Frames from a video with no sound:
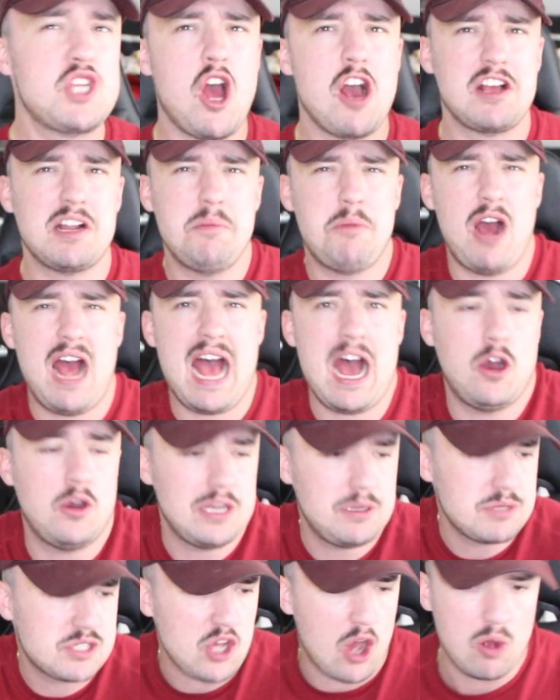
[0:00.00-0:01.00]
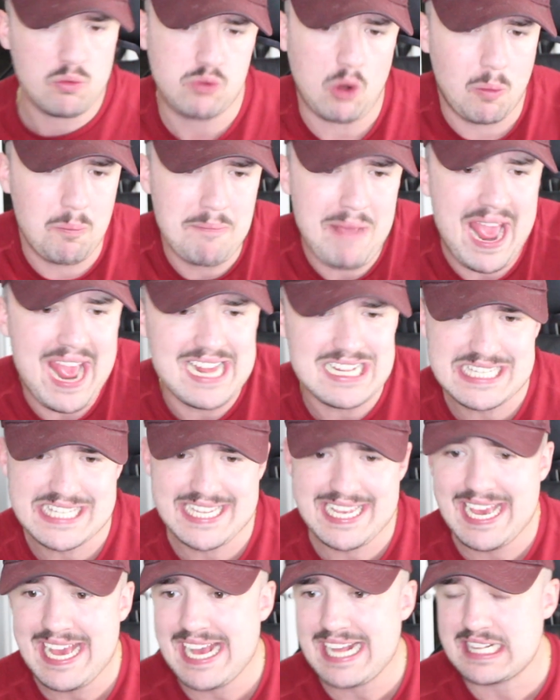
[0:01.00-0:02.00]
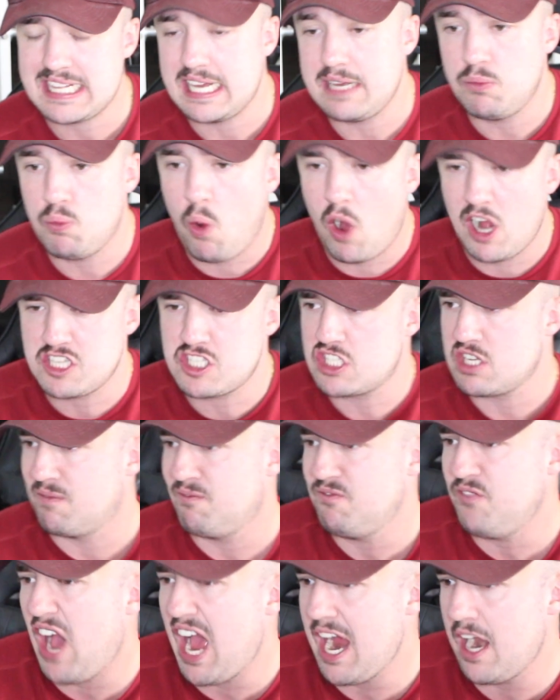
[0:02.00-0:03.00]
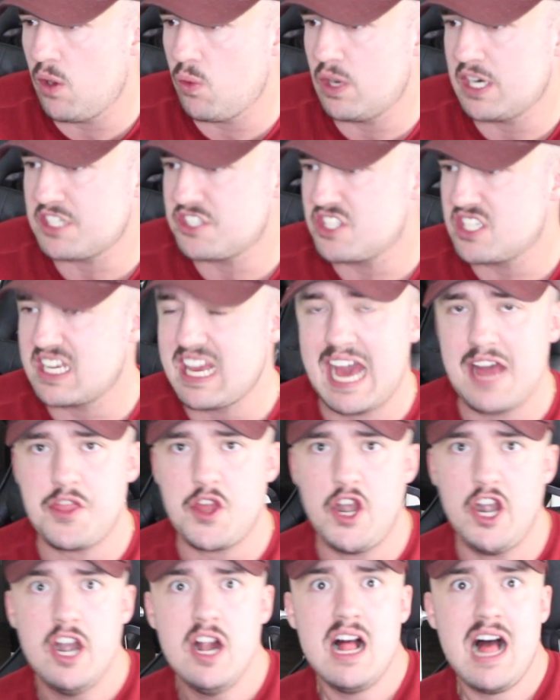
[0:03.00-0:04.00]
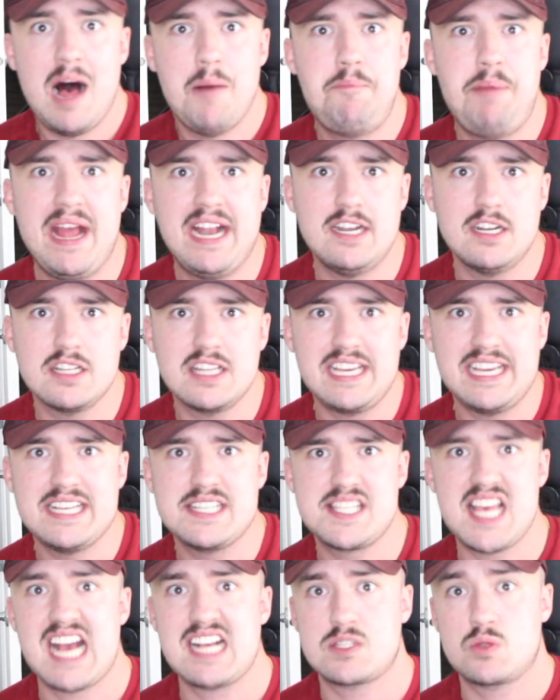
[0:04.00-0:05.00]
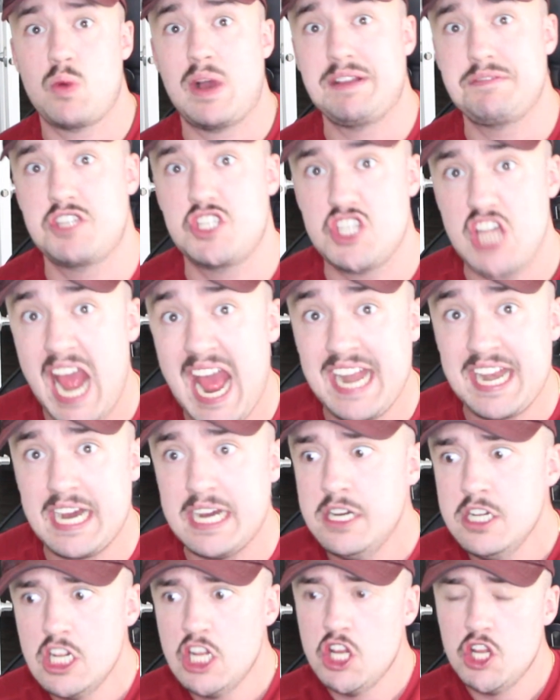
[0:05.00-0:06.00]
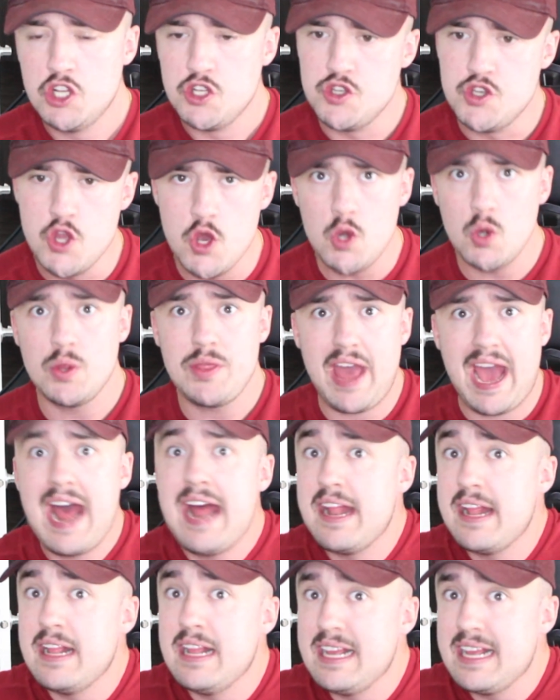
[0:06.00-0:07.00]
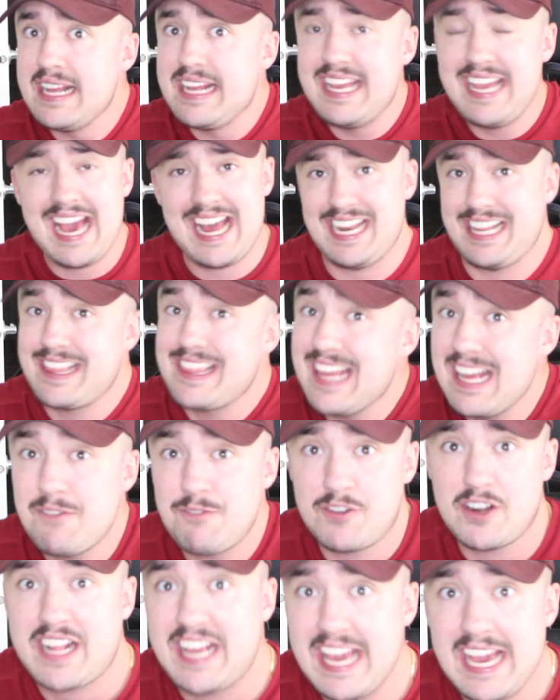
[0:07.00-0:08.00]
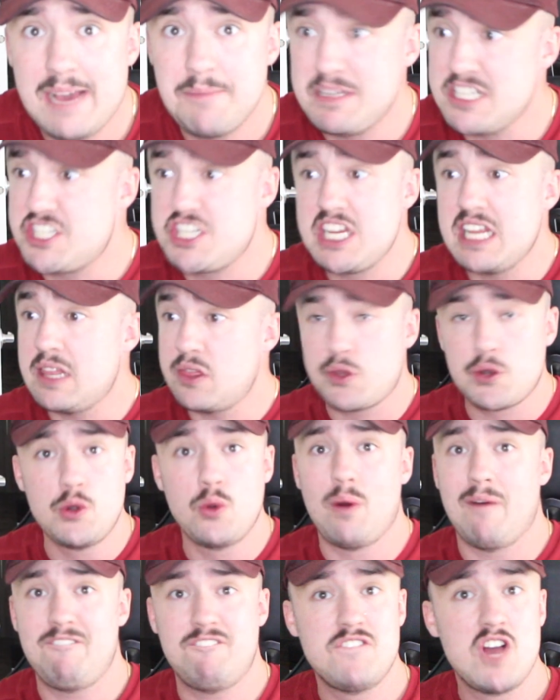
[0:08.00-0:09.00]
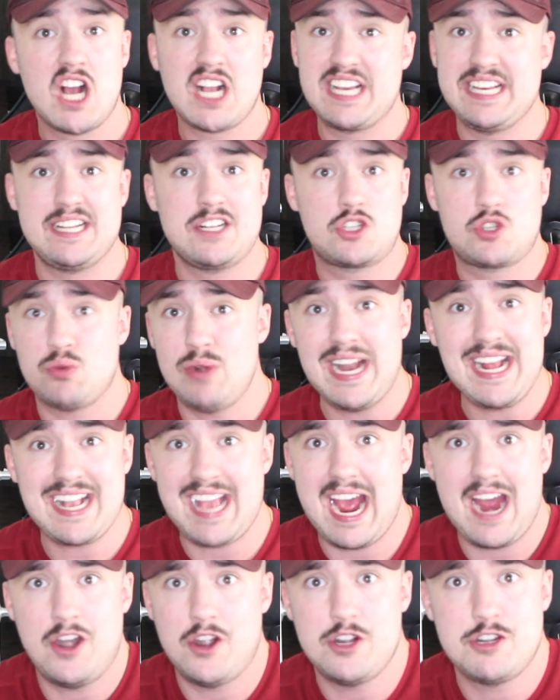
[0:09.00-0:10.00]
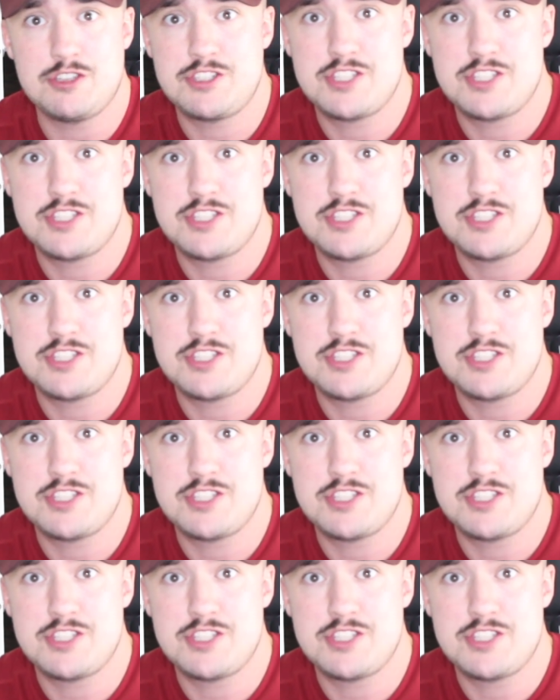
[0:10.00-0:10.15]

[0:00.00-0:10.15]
talking about how it was all romantic. They watched the fireworks together. Apparently, his ex-wife Shanna knew that he had a thing for Kim, and she threw a fucking drink at her or